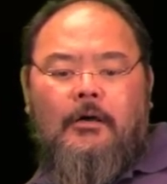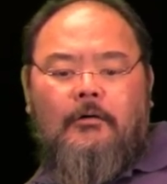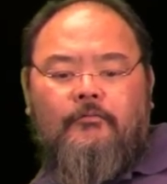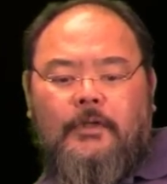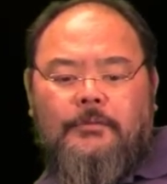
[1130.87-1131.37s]

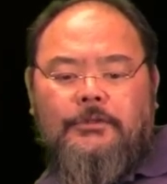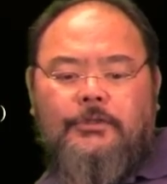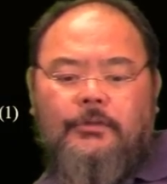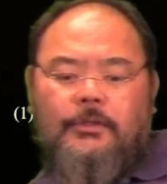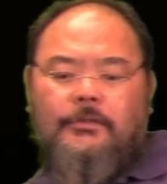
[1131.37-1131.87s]
From the
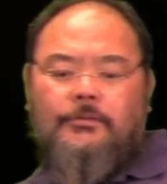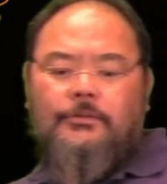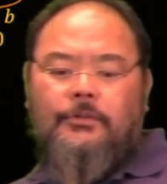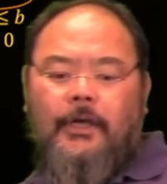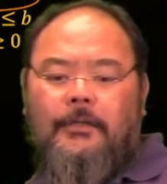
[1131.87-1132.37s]
dual
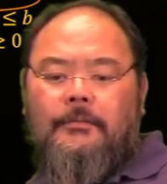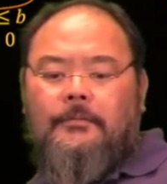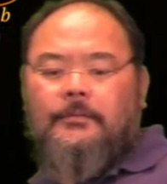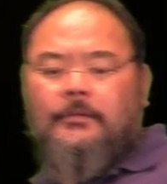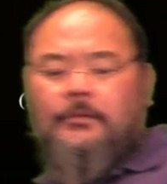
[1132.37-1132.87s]

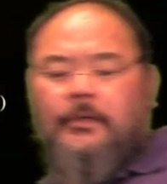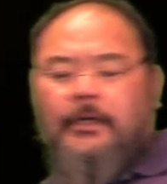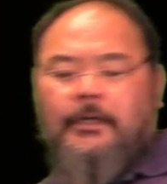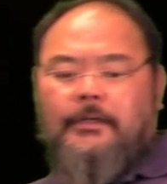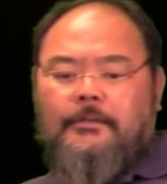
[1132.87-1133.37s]
constraint,
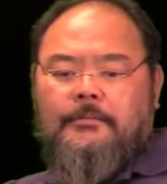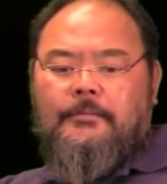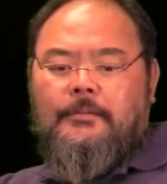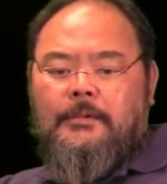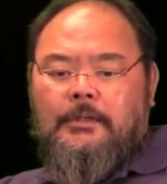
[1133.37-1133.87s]
right here,
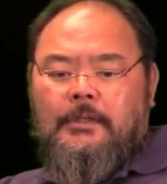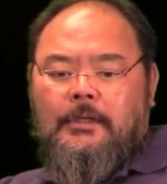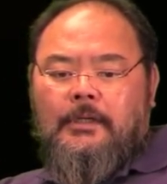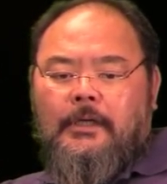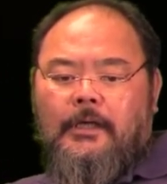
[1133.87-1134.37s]

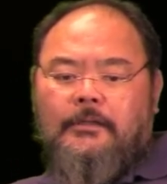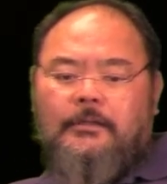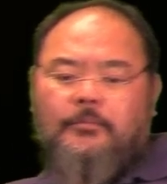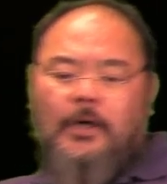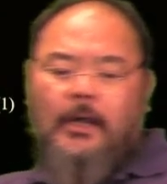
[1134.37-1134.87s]
and
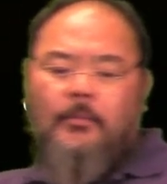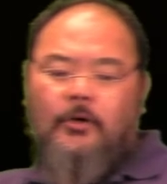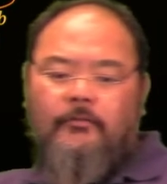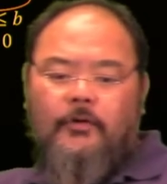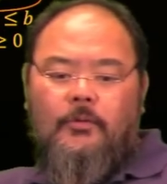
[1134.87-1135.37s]
the
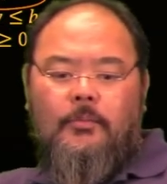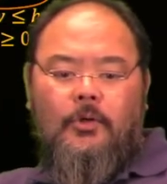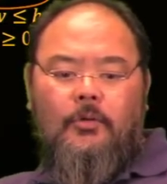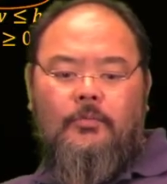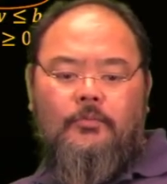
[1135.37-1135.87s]
primal
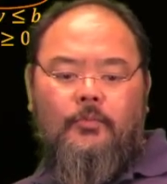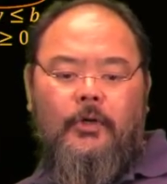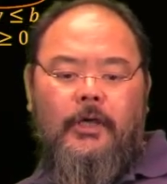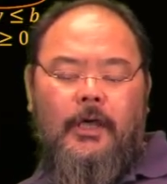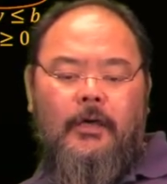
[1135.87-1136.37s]
variable,
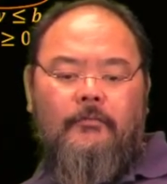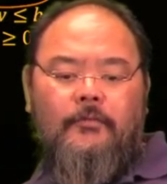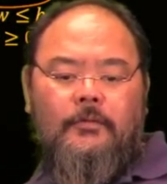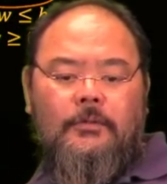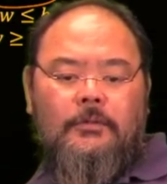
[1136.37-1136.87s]
we have
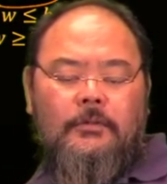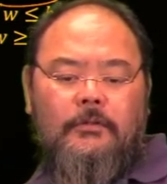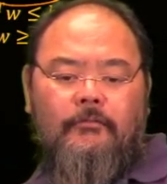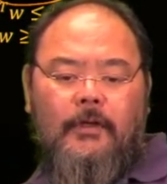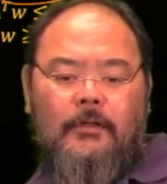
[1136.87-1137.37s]

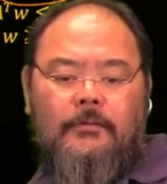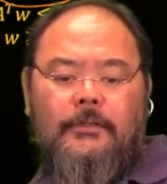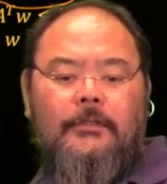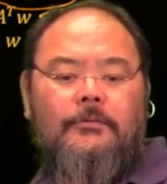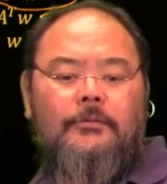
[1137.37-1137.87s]
the
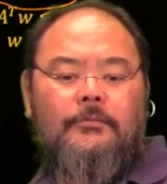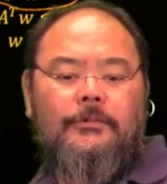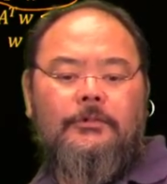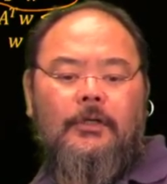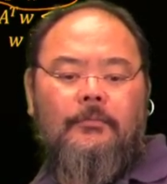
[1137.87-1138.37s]
following
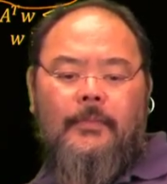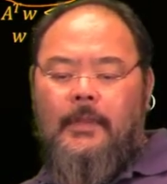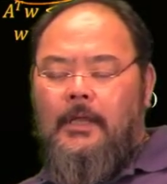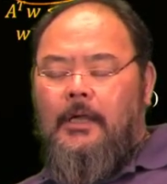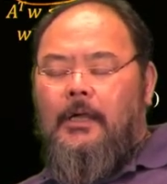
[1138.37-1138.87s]
result.
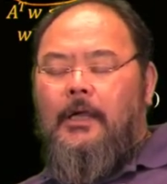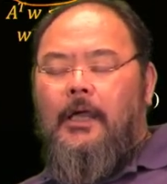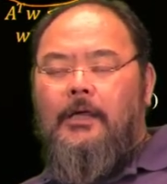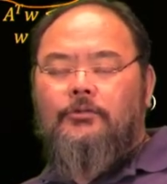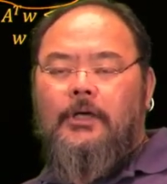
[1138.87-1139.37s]

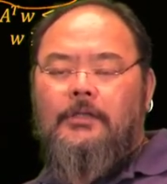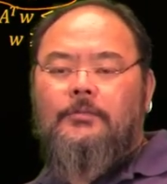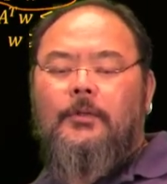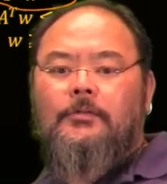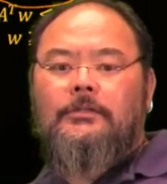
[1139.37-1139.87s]
A transpose